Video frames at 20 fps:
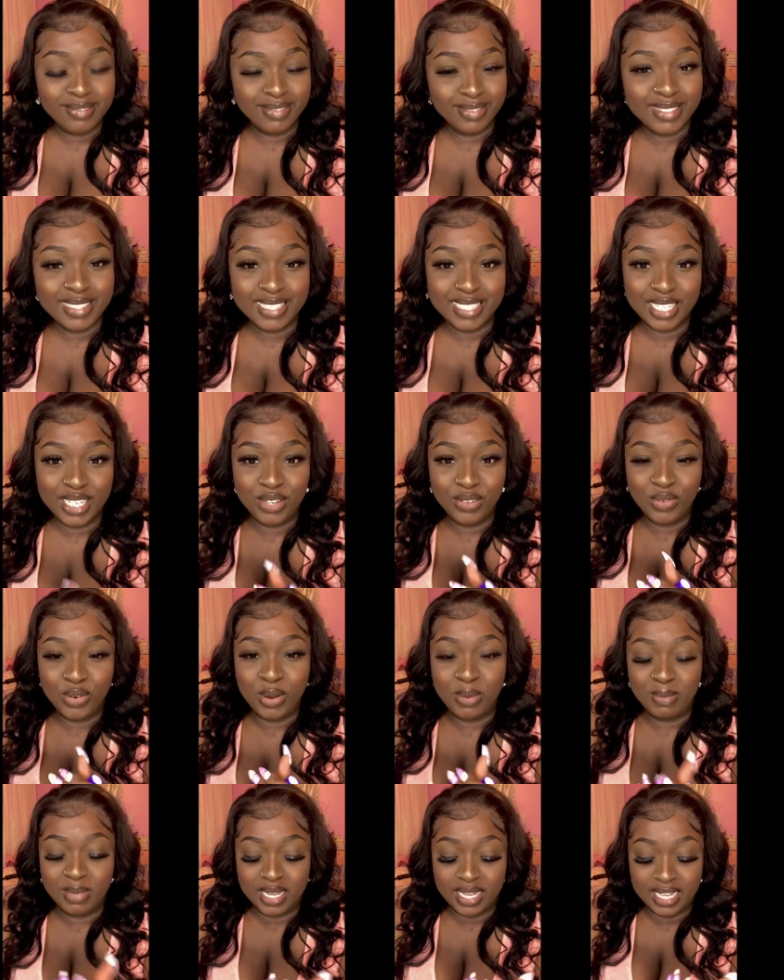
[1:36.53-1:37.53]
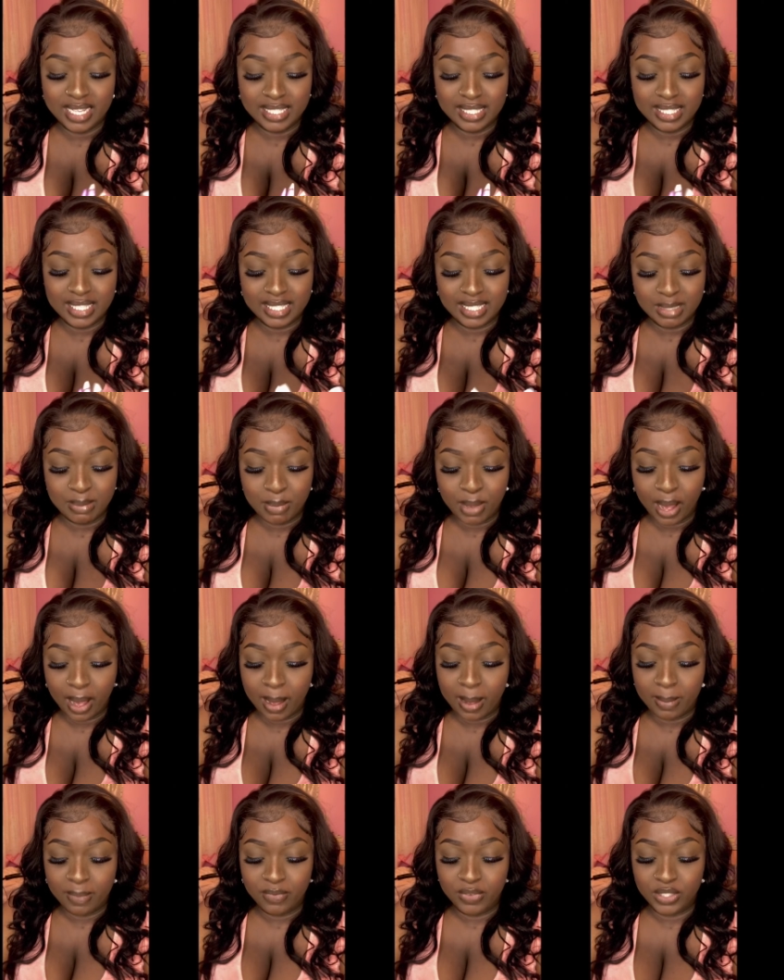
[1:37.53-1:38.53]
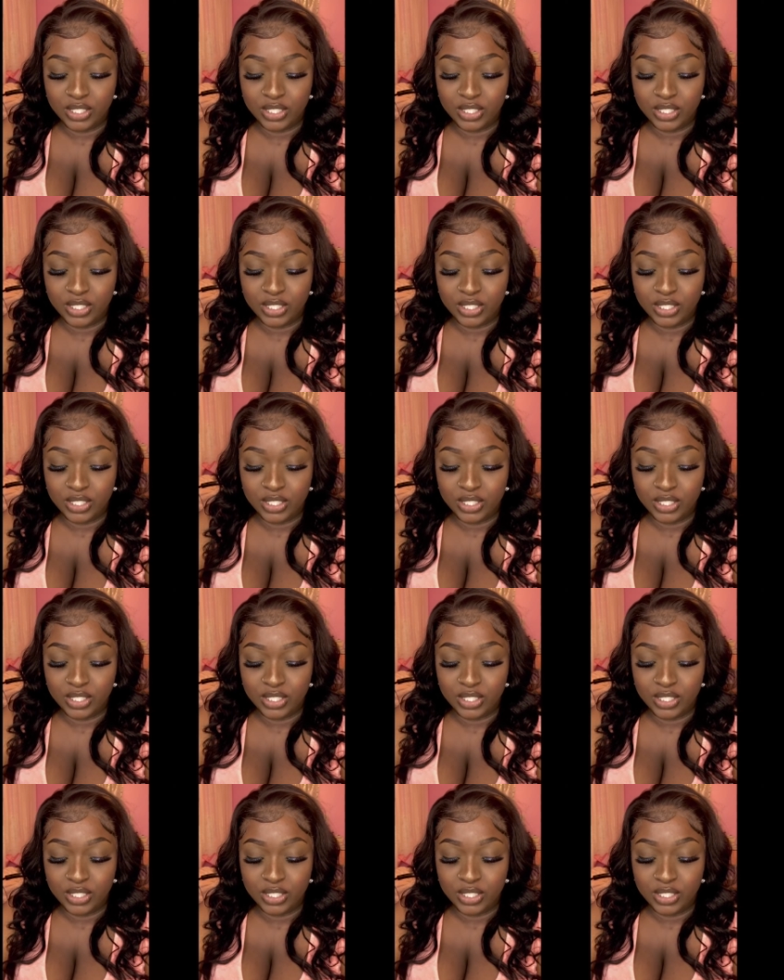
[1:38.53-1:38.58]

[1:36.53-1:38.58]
It did it for me. It's, it's a bob for